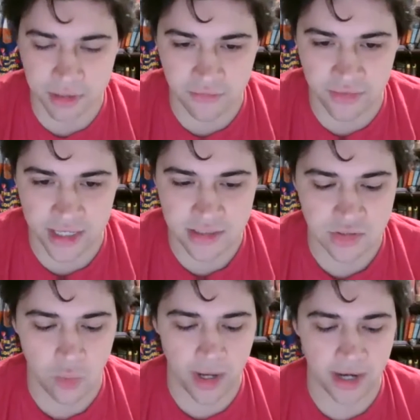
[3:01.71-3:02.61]
of this,
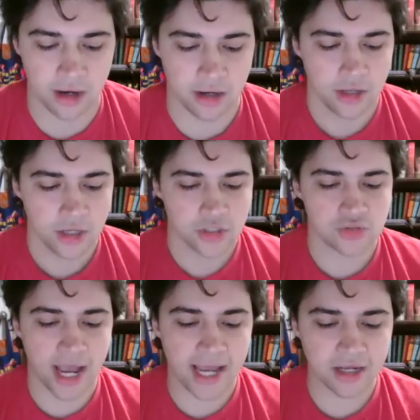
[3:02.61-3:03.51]
where
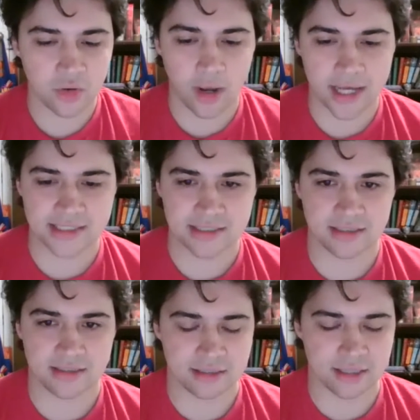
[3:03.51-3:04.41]
Dragon Quest
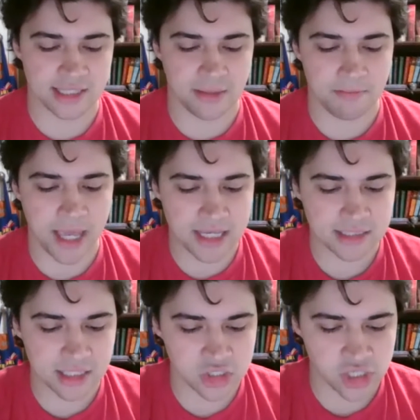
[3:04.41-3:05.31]
does an
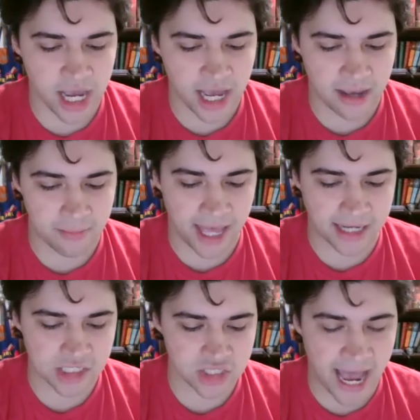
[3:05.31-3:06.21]
amazing job
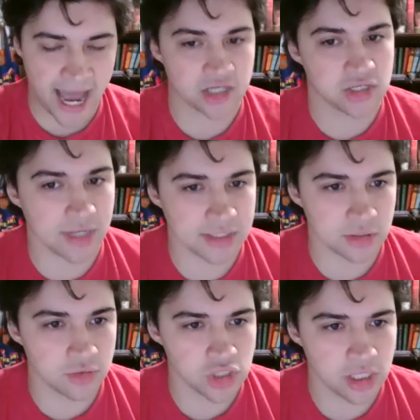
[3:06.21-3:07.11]
at each action
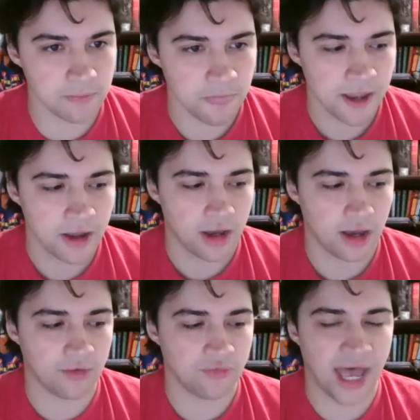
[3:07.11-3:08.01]
resolution
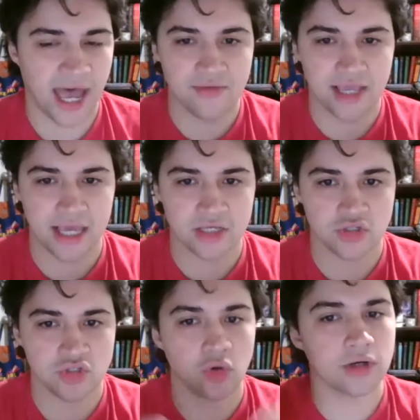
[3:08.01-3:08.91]
of having a
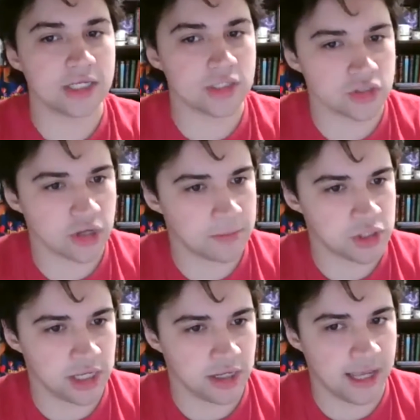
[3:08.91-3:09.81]
story
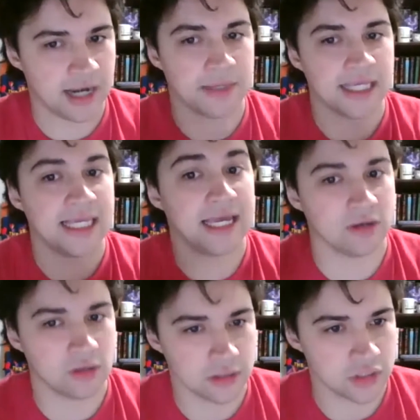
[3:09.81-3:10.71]
description and a
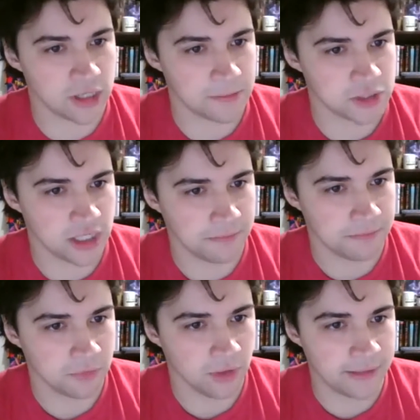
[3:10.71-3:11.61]
mechanical description,
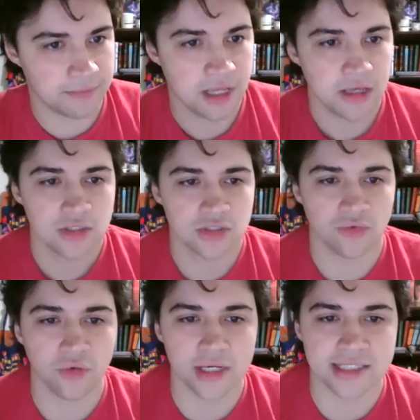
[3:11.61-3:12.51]
right? So
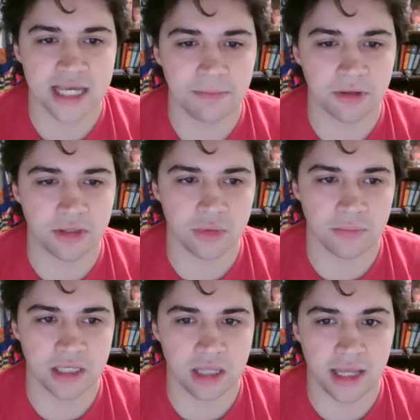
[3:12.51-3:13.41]
for example, it would
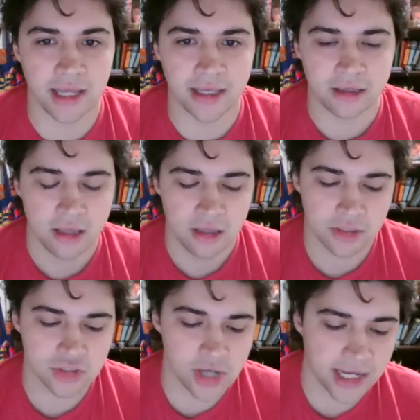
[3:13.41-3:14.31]
be like,
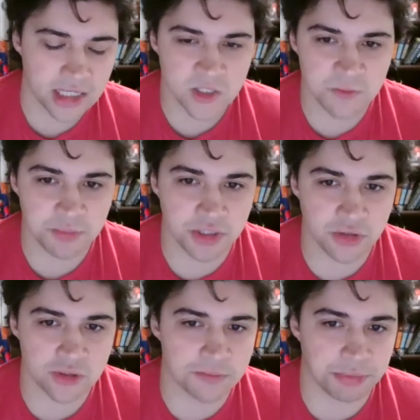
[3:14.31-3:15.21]
the dragon
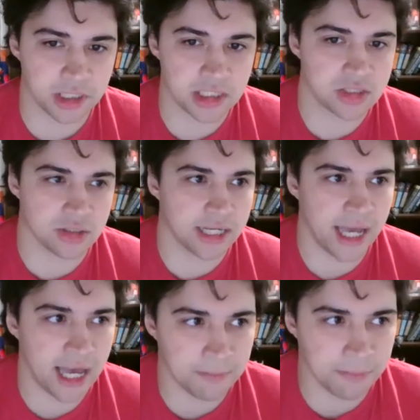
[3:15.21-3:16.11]
spews blistering
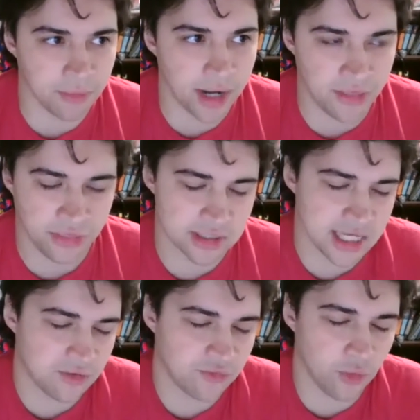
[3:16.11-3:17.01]
hot breath, you
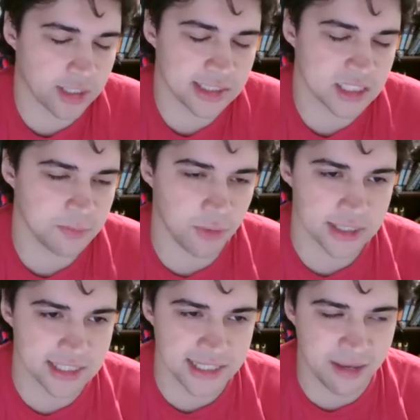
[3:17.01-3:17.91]
take 46
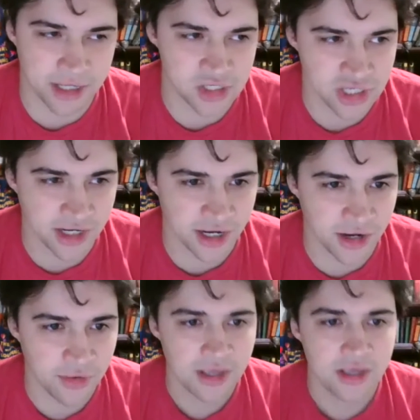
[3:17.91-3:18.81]
points of damage,
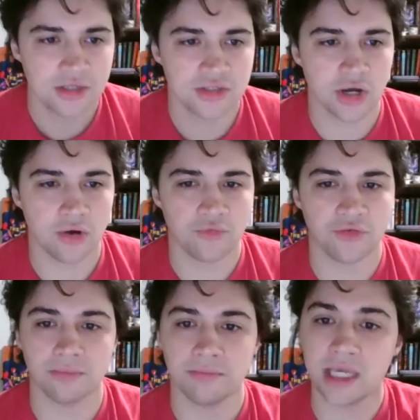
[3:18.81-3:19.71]
So
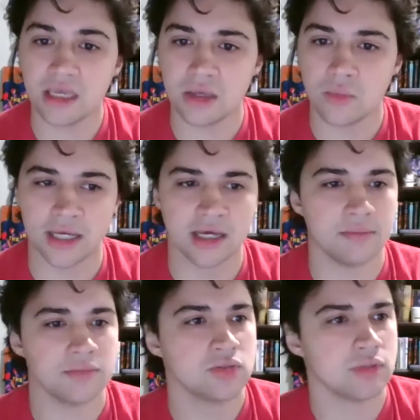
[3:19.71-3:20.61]
for me, when it
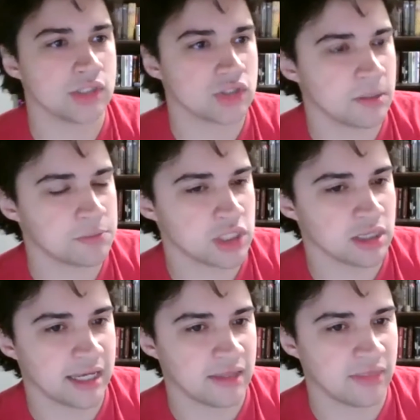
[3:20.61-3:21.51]
comes to a description
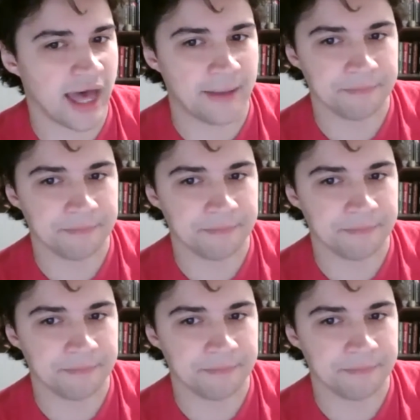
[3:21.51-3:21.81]
like that,